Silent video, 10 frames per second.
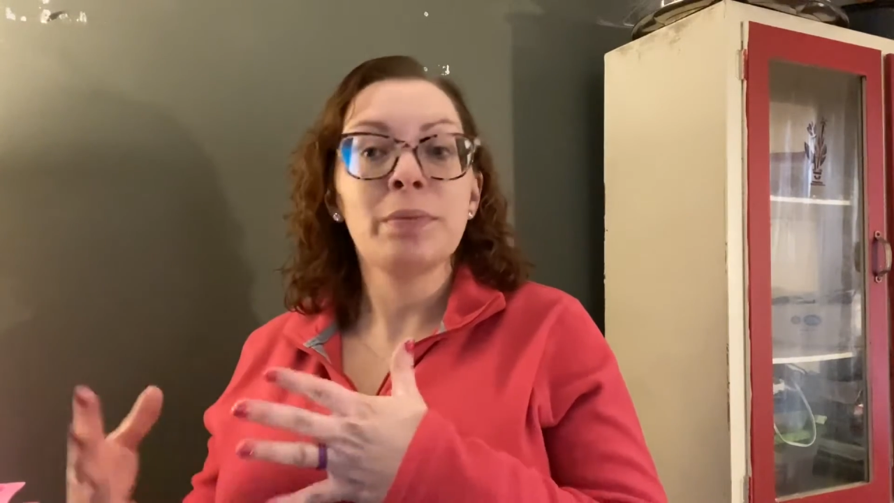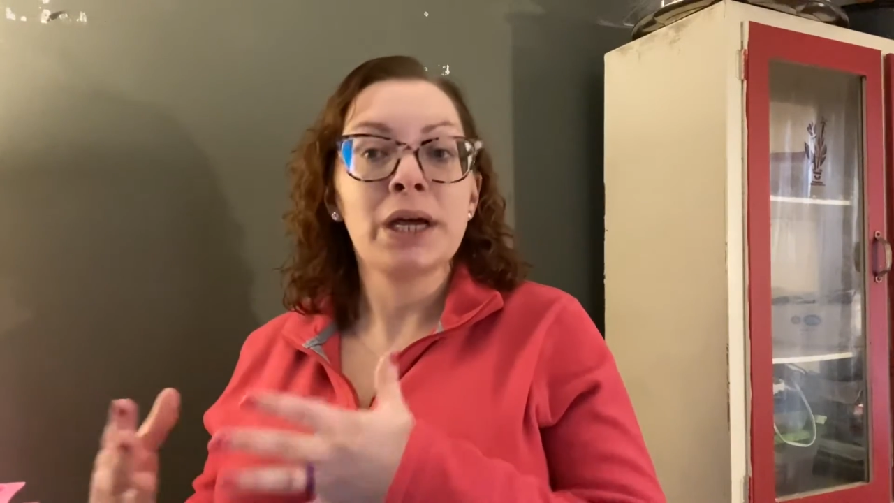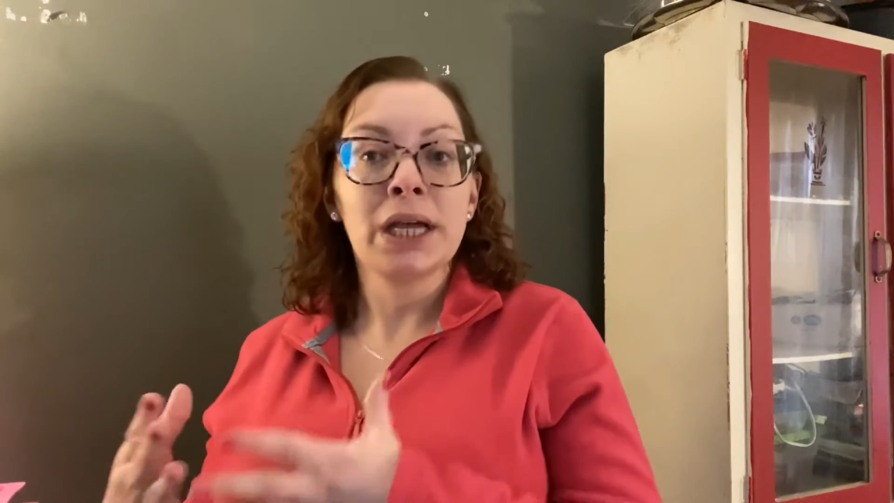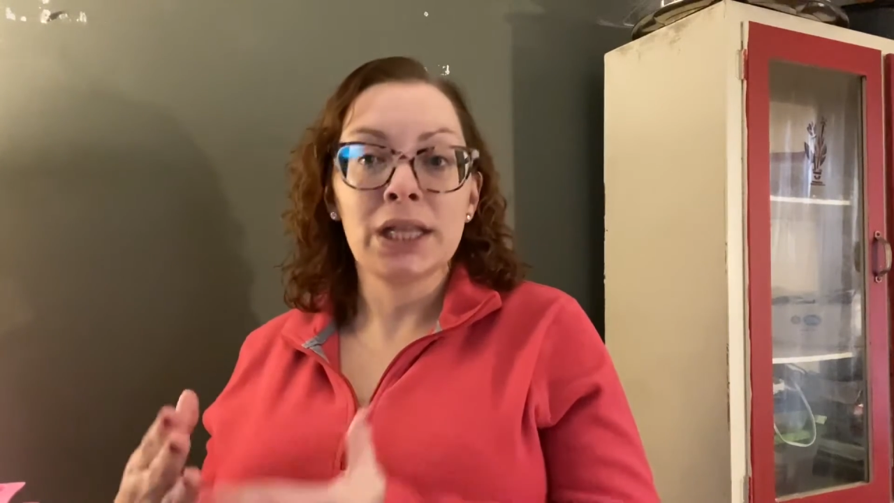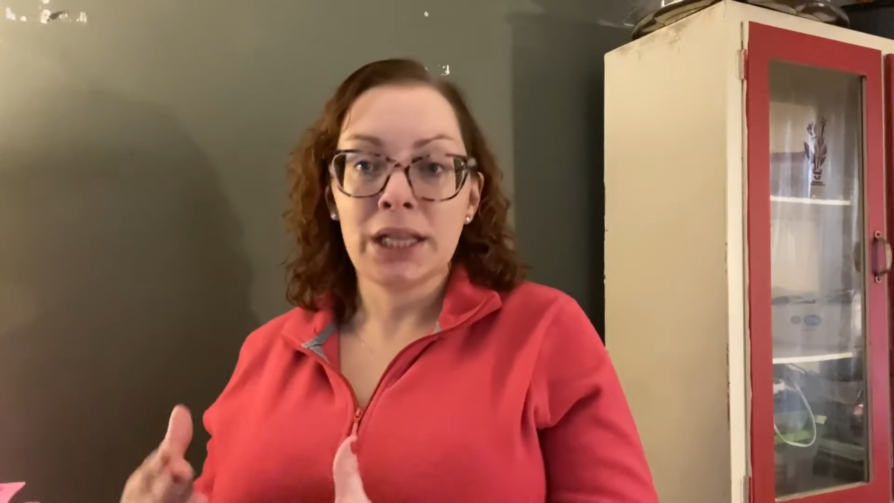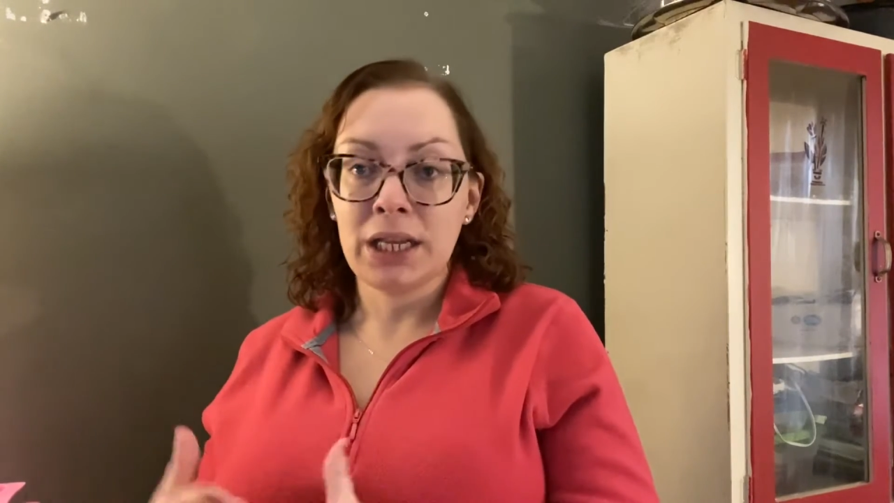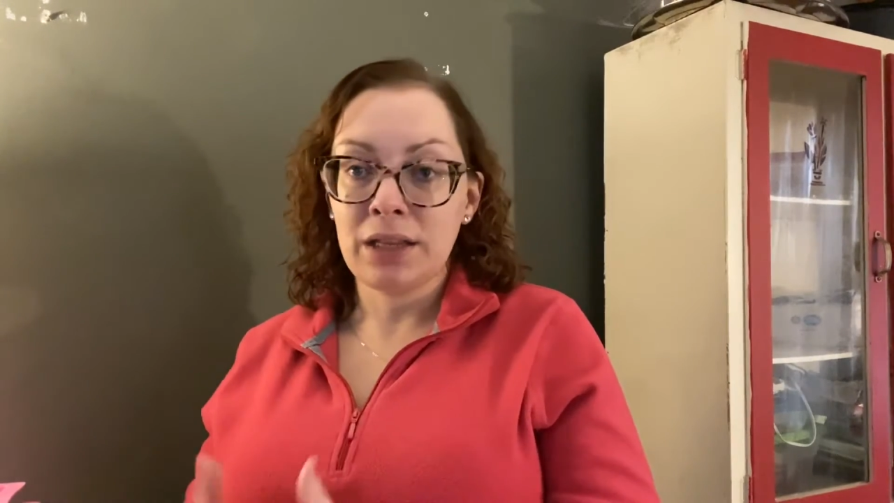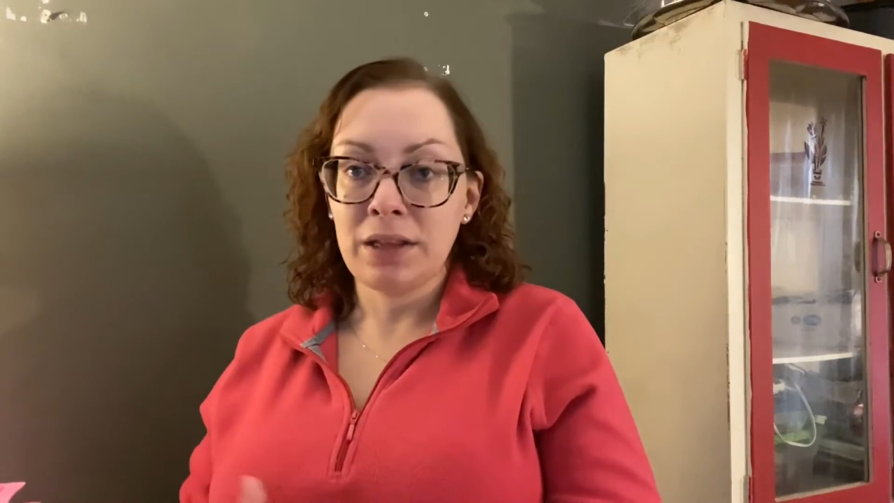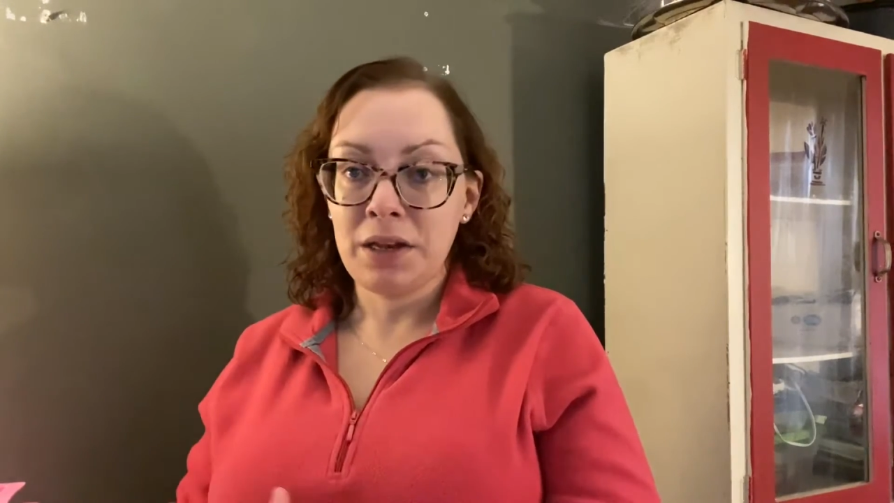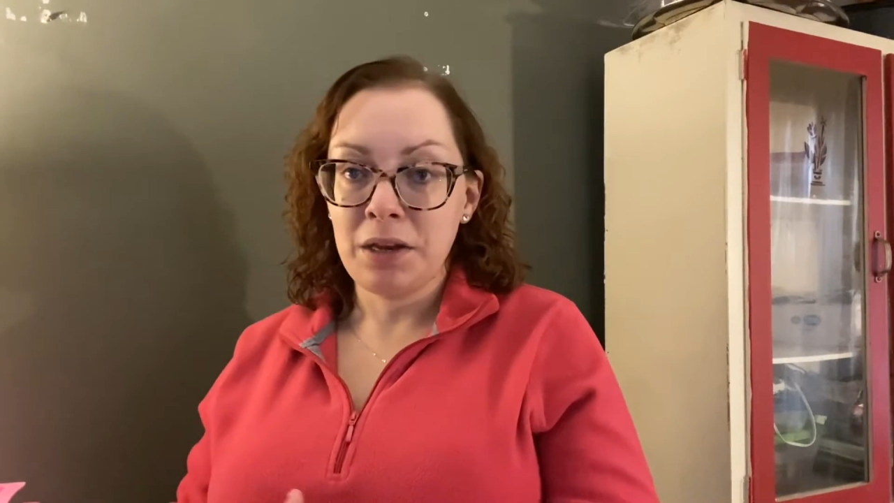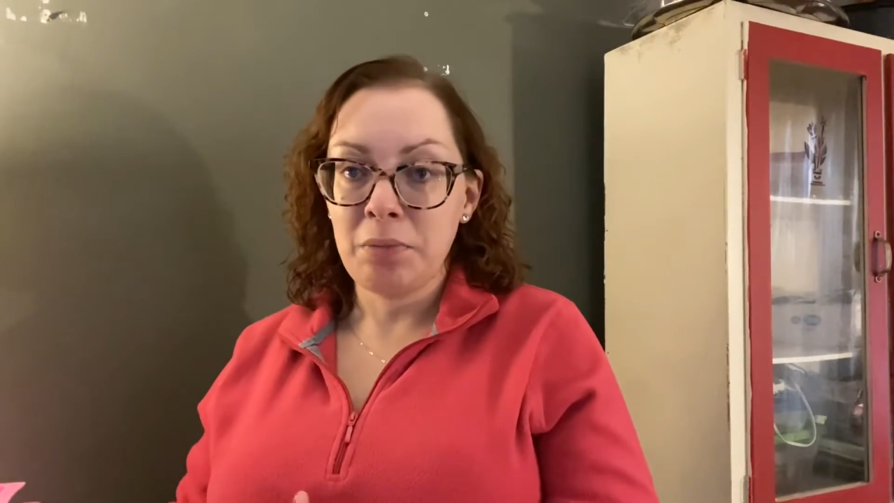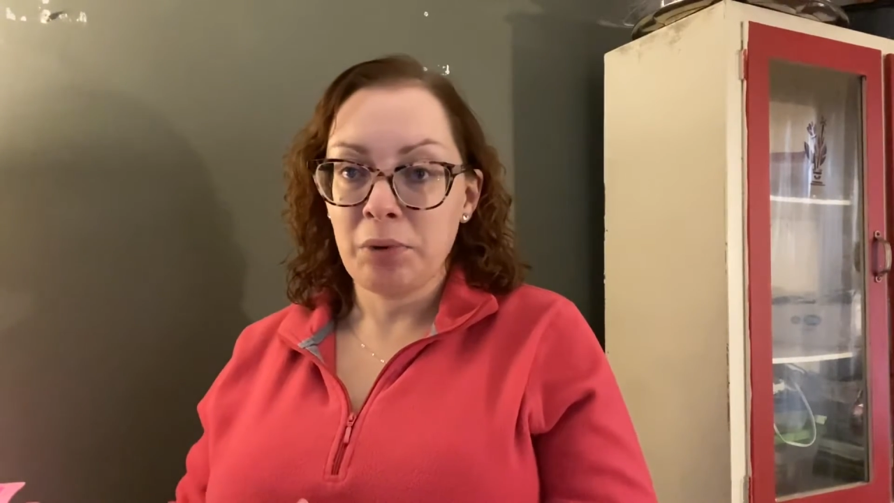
my Lady Linden